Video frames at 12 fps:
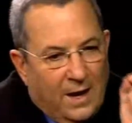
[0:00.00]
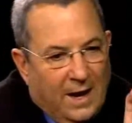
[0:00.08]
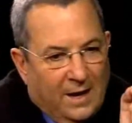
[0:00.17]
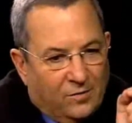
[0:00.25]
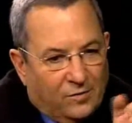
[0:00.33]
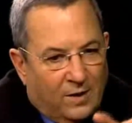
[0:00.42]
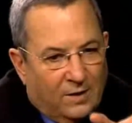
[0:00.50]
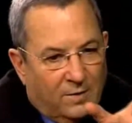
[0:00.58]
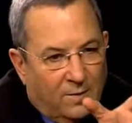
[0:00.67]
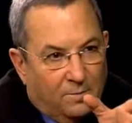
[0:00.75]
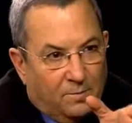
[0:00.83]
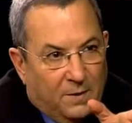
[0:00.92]
I
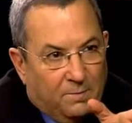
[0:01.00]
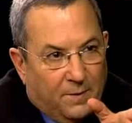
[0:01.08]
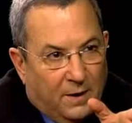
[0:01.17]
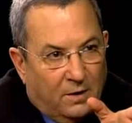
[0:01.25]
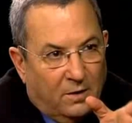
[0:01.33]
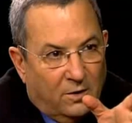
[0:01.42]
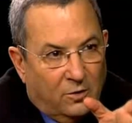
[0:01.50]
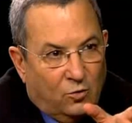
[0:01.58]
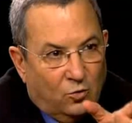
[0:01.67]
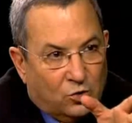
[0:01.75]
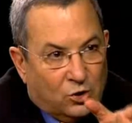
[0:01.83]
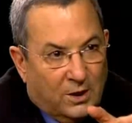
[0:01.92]
said, people
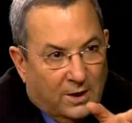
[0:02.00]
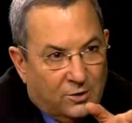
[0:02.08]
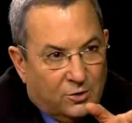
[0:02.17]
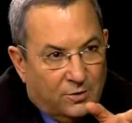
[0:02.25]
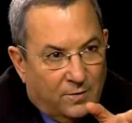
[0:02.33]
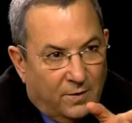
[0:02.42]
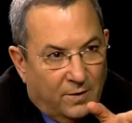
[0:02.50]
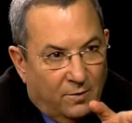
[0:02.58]
do change.